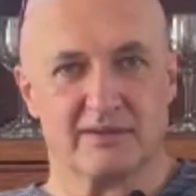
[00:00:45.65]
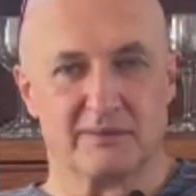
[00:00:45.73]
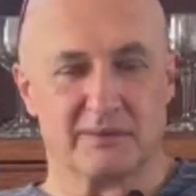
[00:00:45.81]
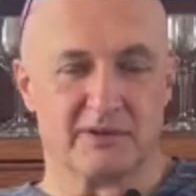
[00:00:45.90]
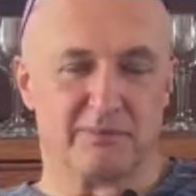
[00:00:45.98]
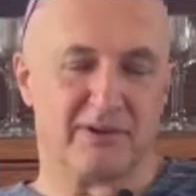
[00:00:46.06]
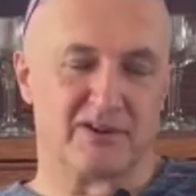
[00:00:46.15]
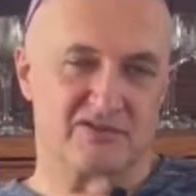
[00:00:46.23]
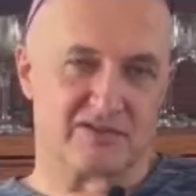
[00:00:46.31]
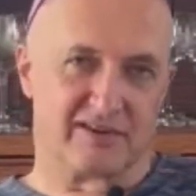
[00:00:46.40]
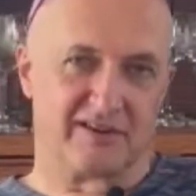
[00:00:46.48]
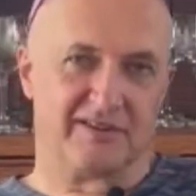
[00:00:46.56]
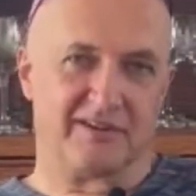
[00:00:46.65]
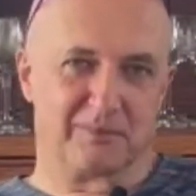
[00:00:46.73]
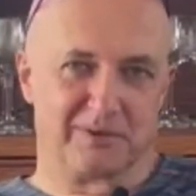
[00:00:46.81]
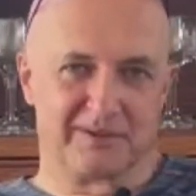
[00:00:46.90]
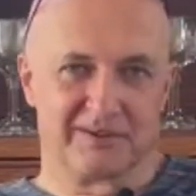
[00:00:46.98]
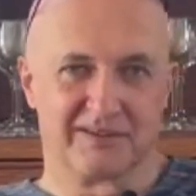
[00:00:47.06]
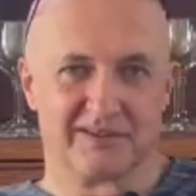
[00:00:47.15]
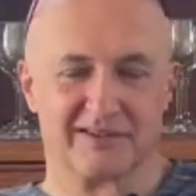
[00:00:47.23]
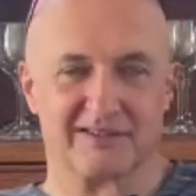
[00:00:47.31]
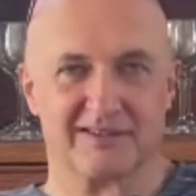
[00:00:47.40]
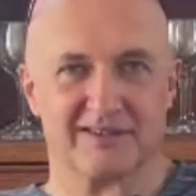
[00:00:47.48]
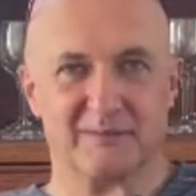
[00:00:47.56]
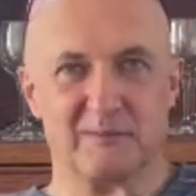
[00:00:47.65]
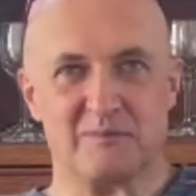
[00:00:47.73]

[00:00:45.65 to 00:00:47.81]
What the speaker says: I mean, the patient ends up in disaster.